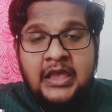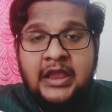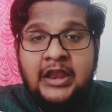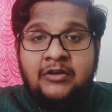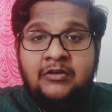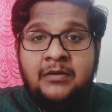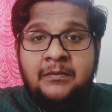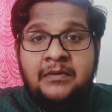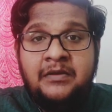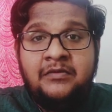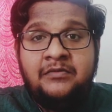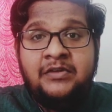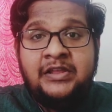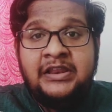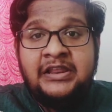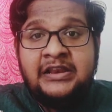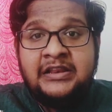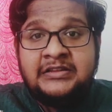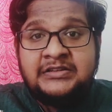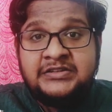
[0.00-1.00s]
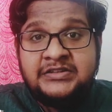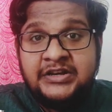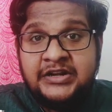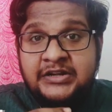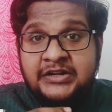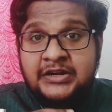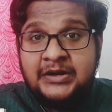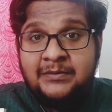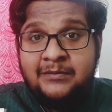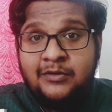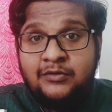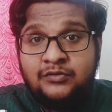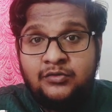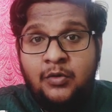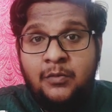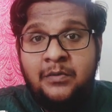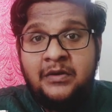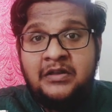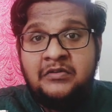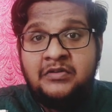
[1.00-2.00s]
It will be a very restricted mouth
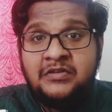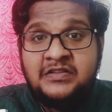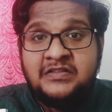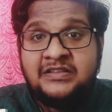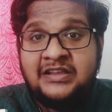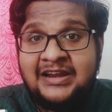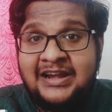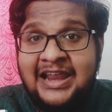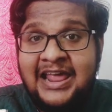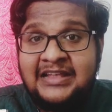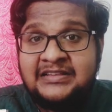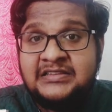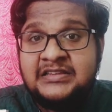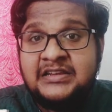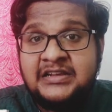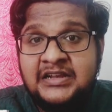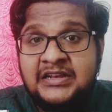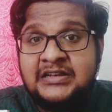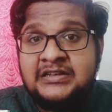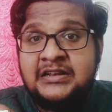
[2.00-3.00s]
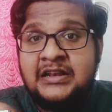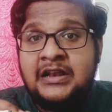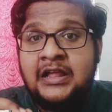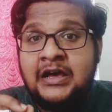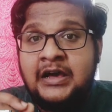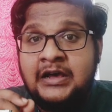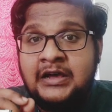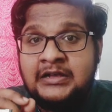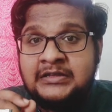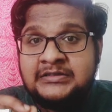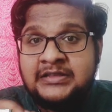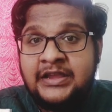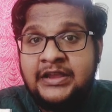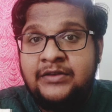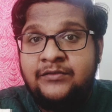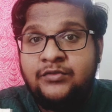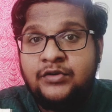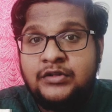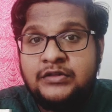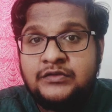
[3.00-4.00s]
opening, which is a classical
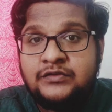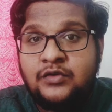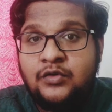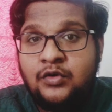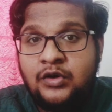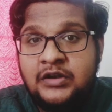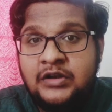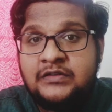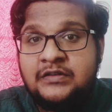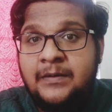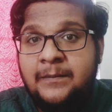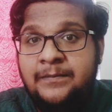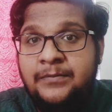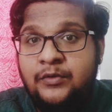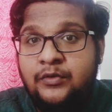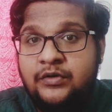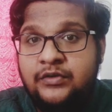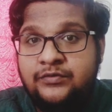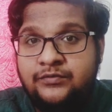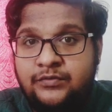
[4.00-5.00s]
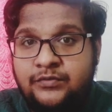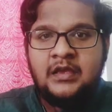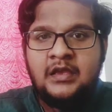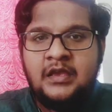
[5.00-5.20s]
sign for this oral submucous.